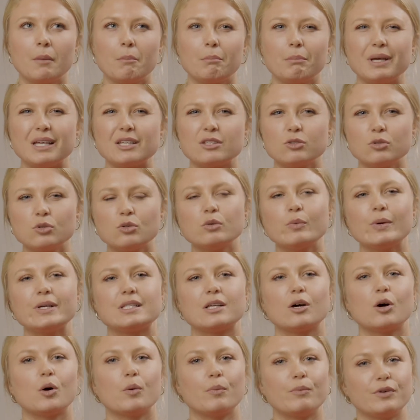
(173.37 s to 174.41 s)
but it's not always
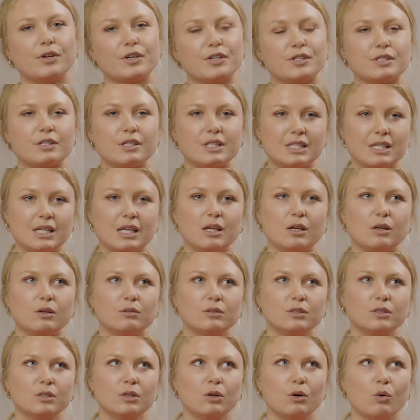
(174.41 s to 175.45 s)
that obvious to see
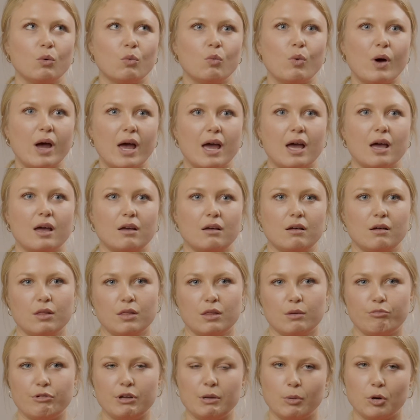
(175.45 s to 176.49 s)
where
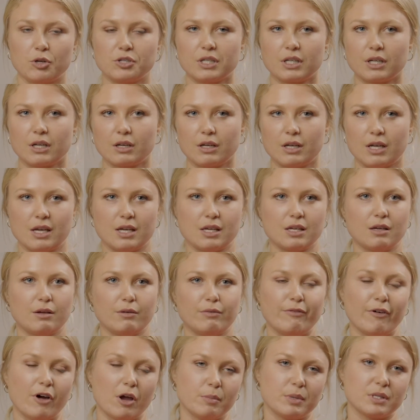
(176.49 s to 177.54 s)
the prebiotic
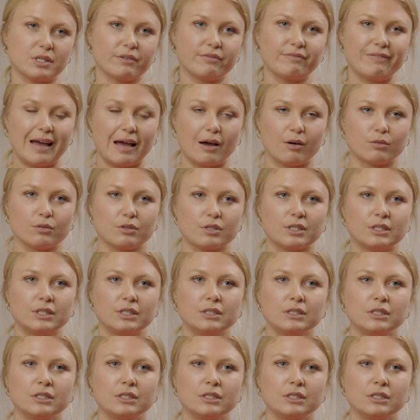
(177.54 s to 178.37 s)
fibres are found.